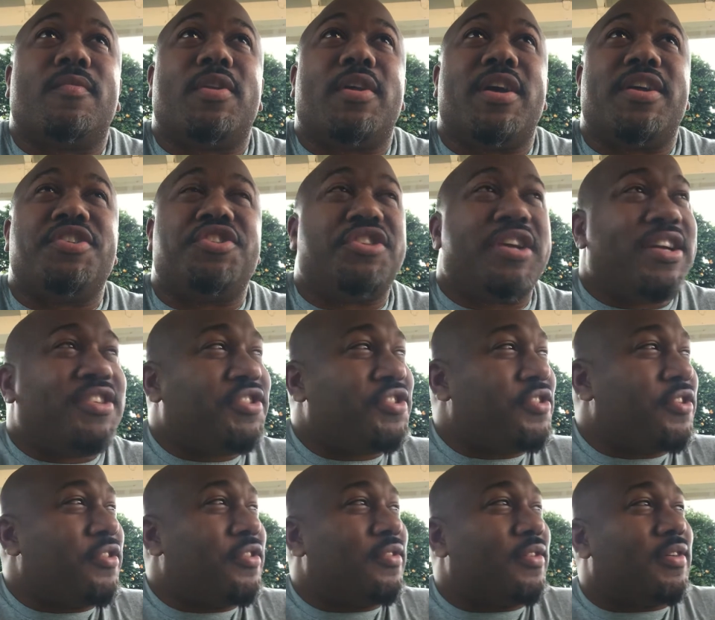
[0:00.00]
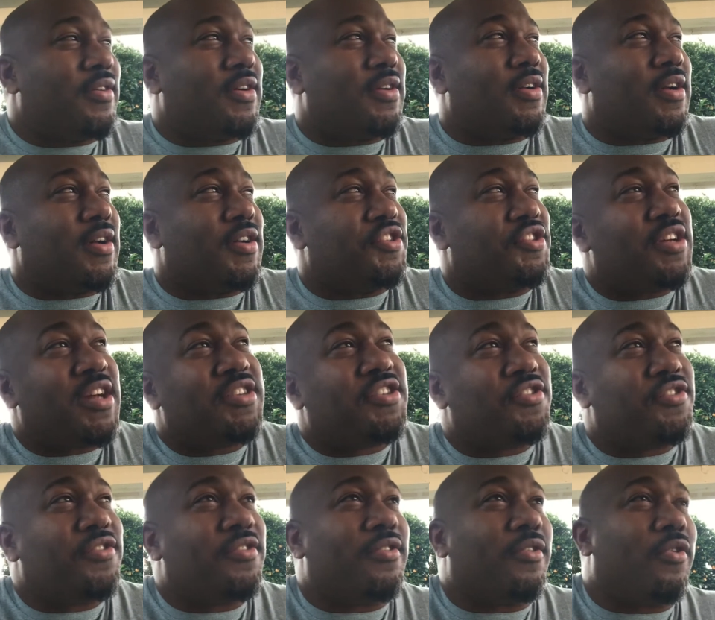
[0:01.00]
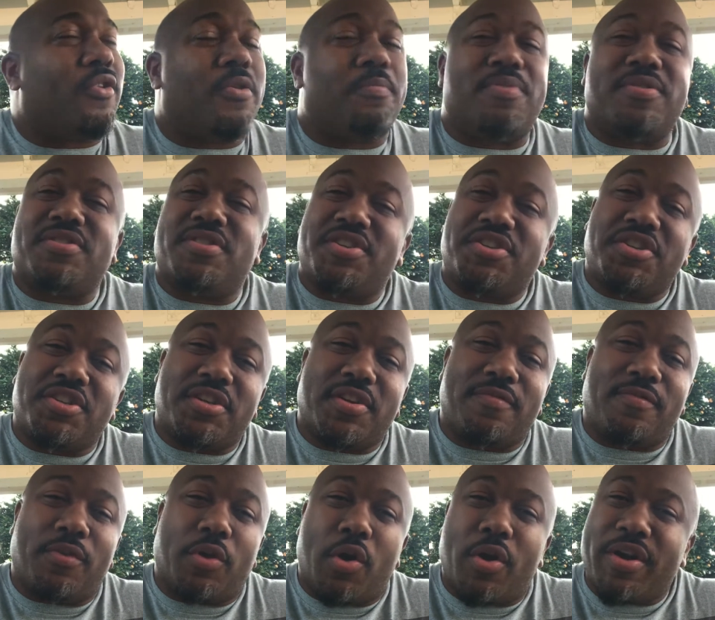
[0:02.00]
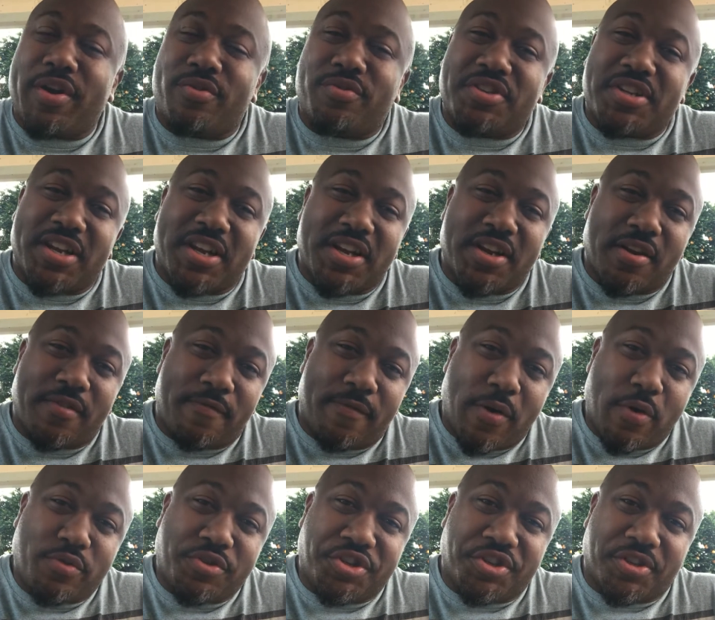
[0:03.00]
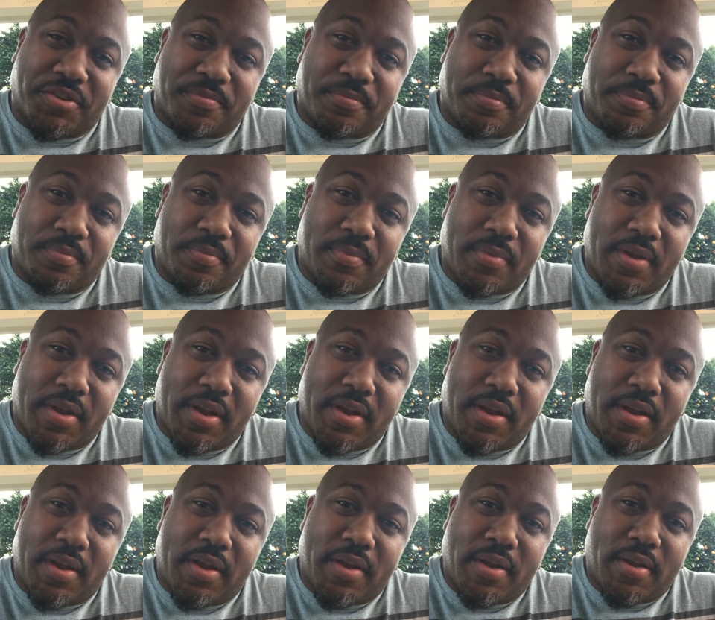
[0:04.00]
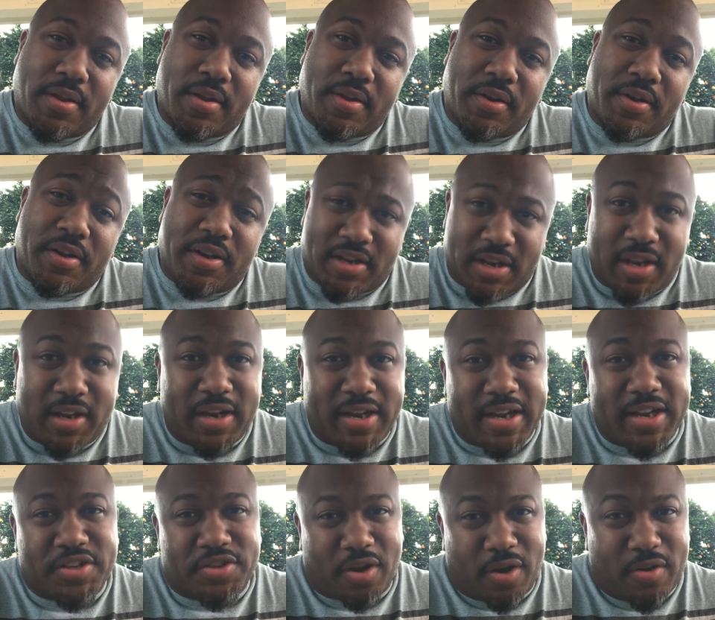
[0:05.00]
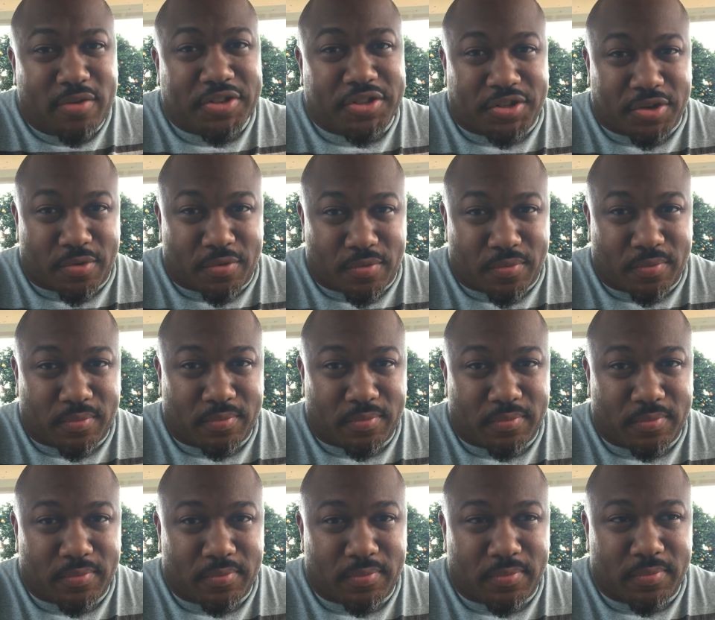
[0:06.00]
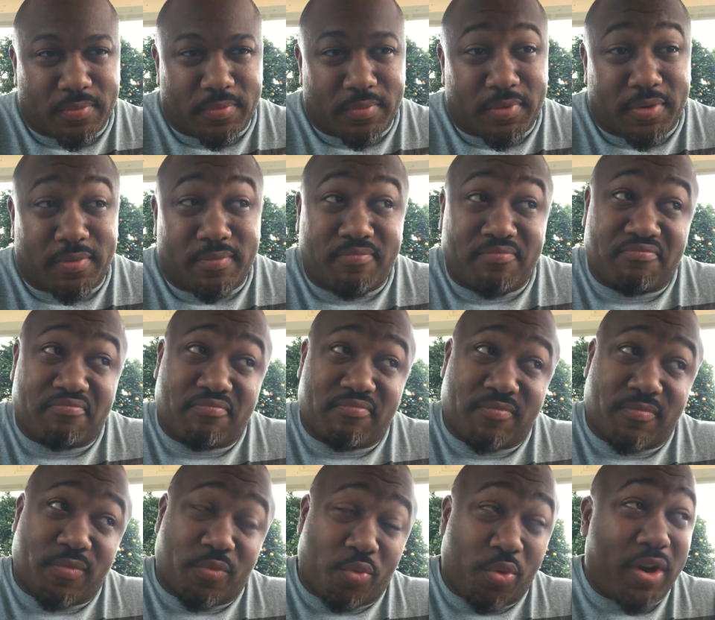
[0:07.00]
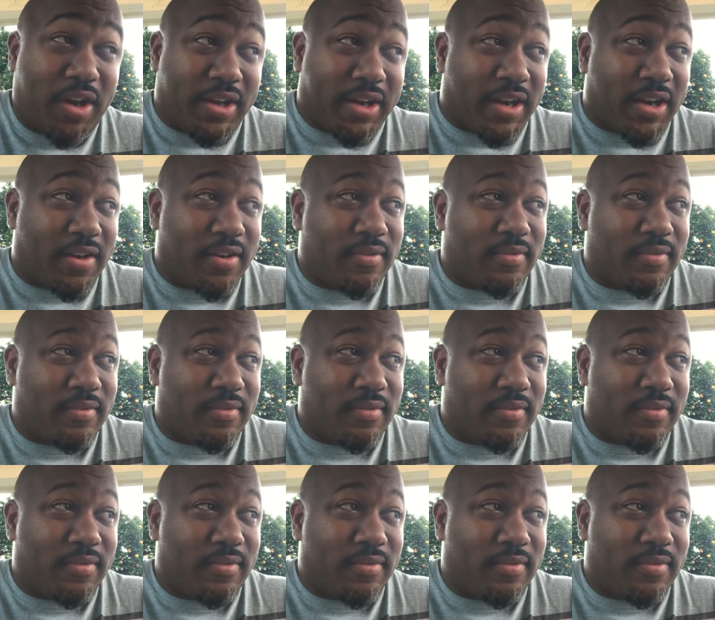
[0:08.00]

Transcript: gesture or a position of loyalty and devotion, kneeling is also really